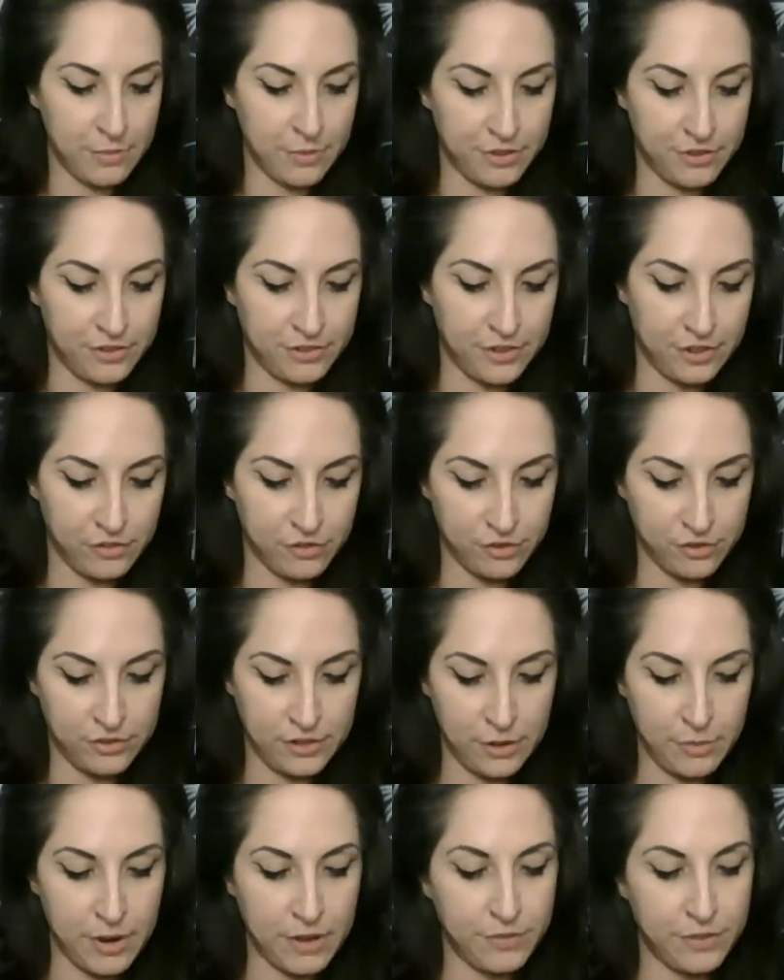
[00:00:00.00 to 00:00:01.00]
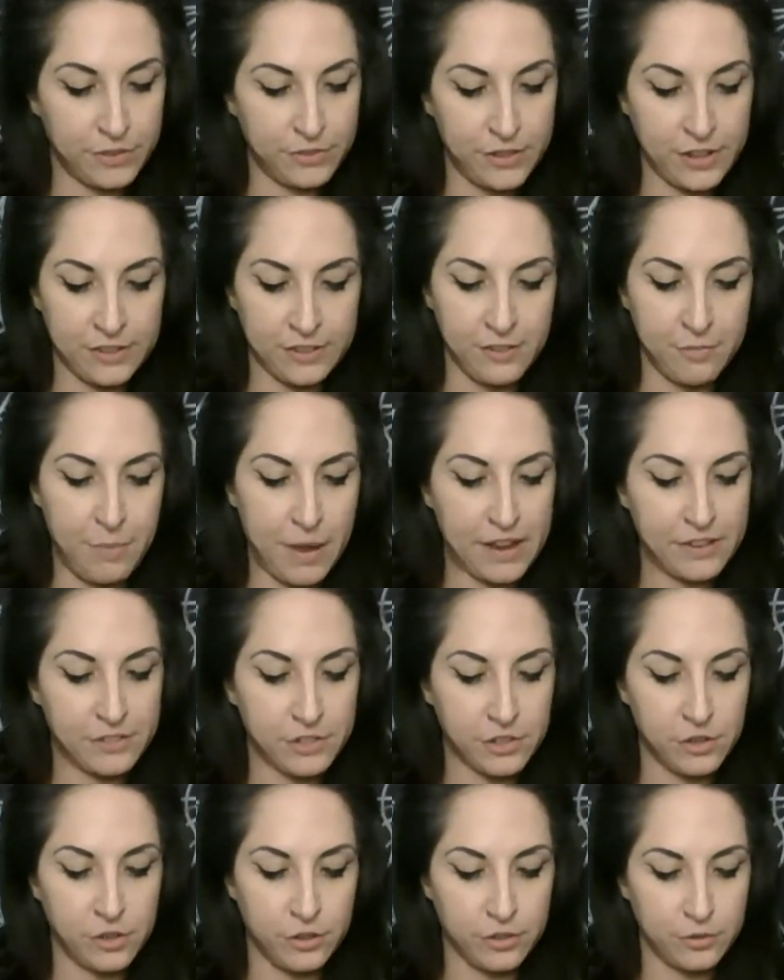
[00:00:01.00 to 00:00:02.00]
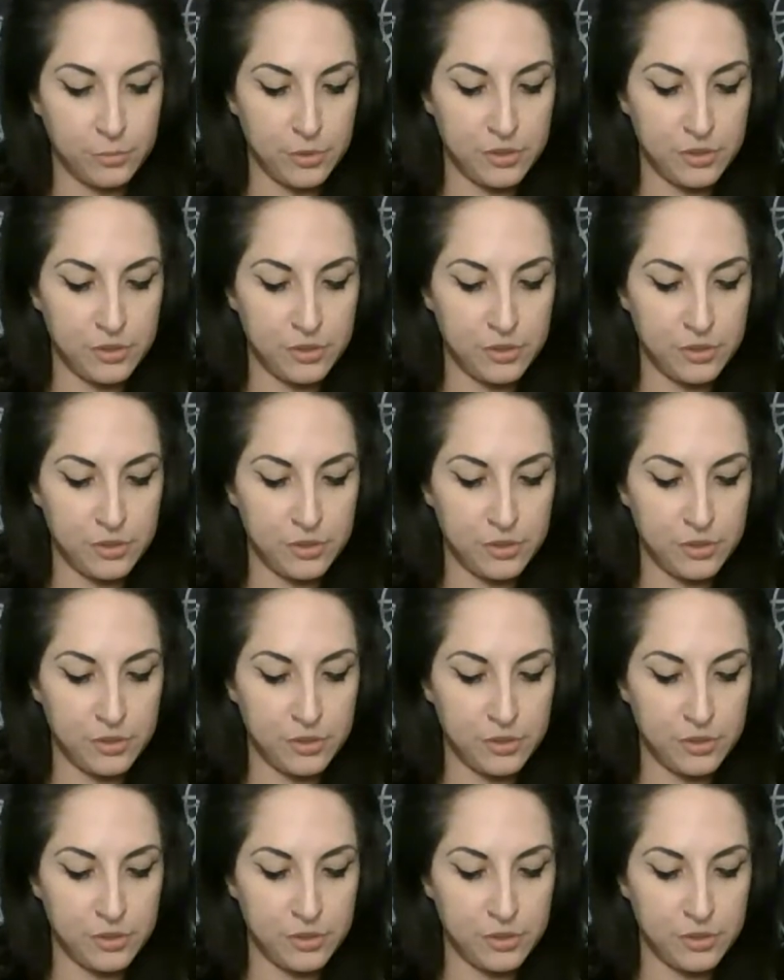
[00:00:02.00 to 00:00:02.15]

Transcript: Which is interesting. We have the Six of Pentacles,